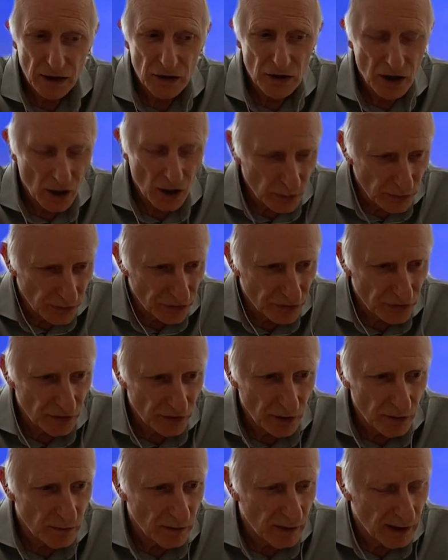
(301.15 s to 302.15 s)
go
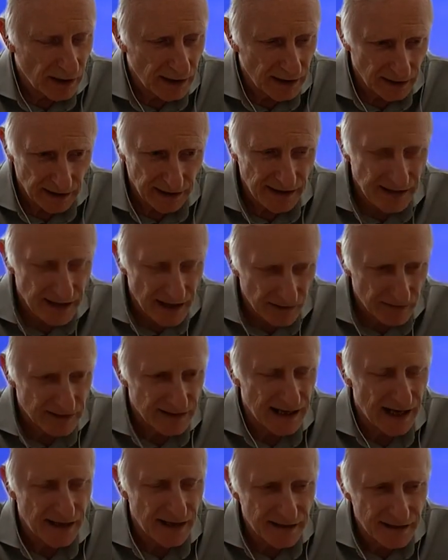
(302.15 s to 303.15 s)
through uh, in their
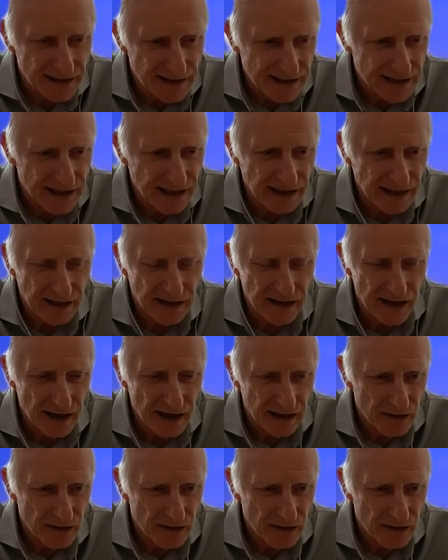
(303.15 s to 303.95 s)
ascendancy in their